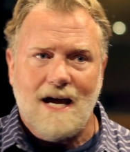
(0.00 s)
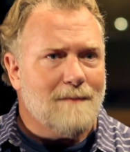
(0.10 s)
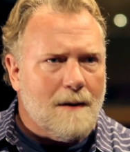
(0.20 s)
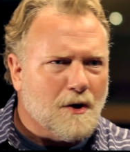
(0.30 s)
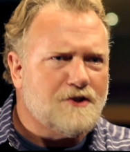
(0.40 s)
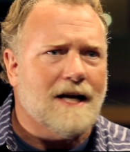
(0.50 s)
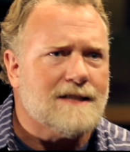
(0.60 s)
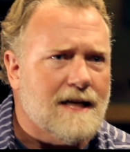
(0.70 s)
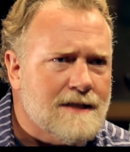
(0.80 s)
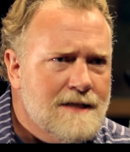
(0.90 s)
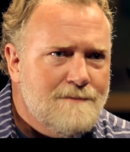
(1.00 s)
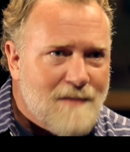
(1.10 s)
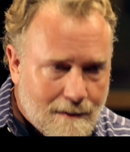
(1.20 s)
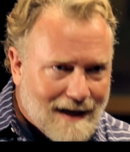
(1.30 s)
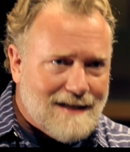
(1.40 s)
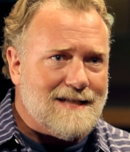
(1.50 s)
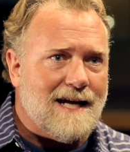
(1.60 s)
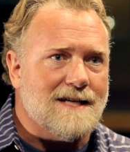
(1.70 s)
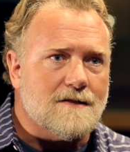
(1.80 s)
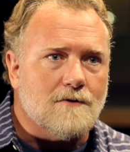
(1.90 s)
Am I projecting? Am I
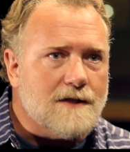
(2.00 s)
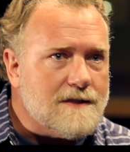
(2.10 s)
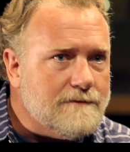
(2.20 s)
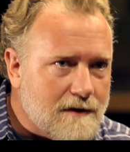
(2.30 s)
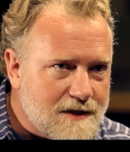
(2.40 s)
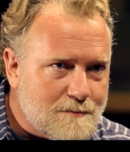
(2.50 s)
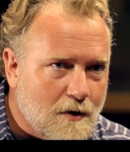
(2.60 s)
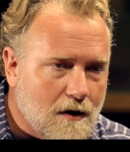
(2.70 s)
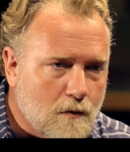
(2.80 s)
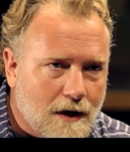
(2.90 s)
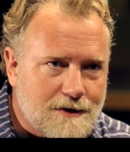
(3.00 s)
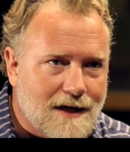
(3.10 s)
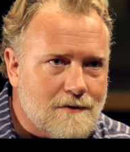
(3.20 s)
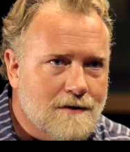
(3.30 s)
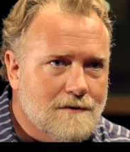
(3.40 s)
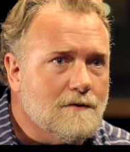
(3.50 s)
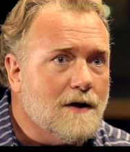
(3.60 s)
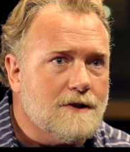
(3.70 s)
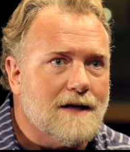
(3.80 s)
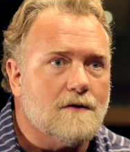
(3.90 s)
intense? Or is it very small? Watch out,
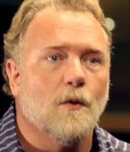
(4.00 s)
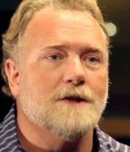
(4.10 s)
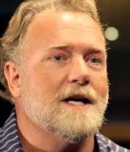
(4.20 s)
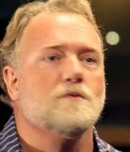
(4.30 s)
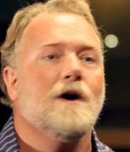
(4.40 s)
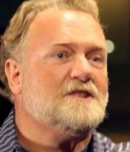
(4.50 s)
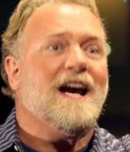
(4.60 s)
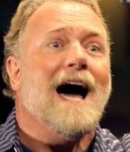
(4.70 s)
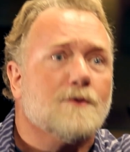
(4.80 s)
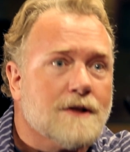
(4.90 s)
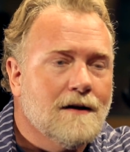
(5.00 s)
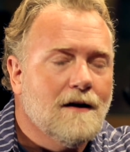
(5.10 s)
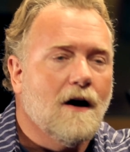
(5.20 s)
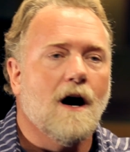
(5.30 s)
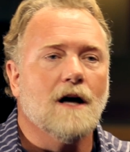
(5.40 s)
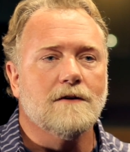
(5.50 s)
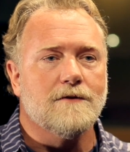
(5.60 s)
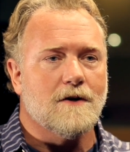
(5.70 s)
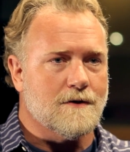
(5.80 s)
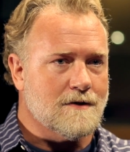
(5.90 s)
watch out, watch out, watch out! All of
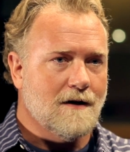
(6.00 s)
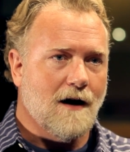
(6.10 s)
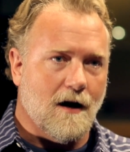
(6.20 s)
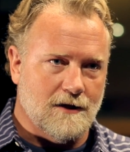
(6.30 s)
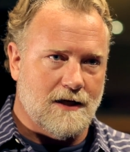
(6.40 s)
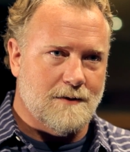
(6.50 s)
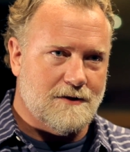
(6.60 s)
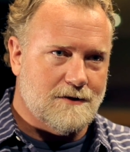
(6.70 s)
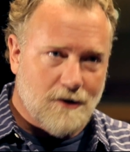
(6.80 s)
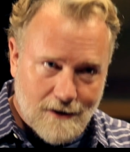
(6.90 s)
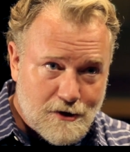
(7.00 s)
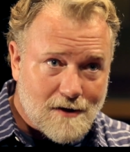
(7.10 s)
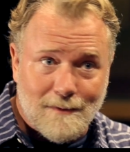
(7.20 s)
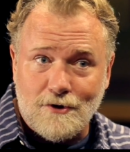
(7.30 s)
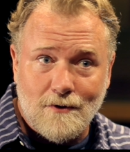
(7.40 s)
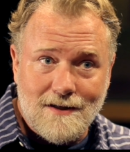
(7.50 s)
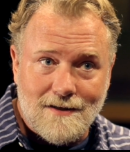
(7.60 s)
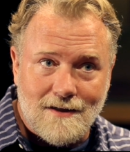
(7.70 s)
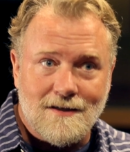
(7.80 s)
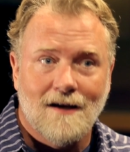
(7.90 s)
those are legitimate
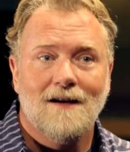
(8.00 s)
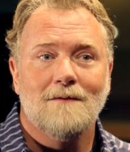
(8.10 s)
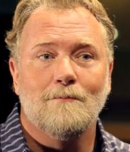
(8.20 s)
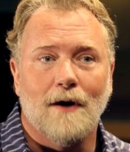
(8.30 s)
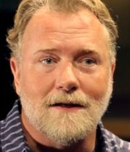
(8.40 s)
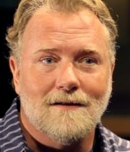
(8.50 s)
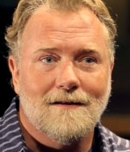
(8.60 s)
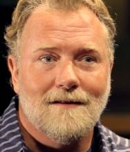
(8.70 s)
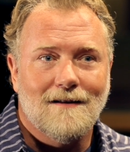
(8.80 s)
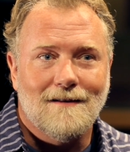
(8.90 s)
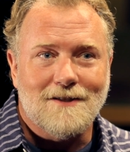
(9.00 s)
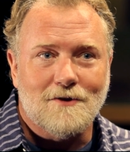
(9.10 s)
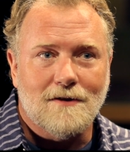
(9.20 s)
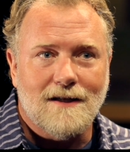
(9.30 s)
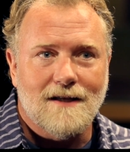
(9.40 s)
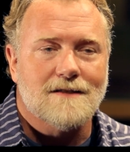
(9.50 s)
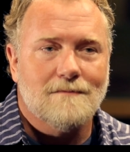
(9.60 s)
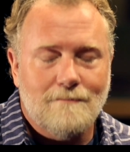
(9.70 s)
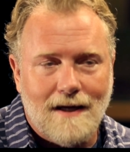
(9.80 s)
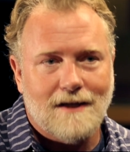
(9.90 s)
choices, but the trick
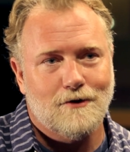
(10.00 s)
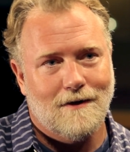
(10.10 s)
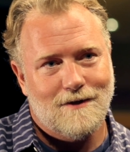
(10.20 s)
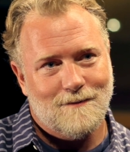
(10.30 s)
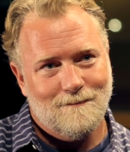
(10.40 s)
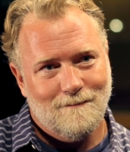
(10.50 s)
is make a choice.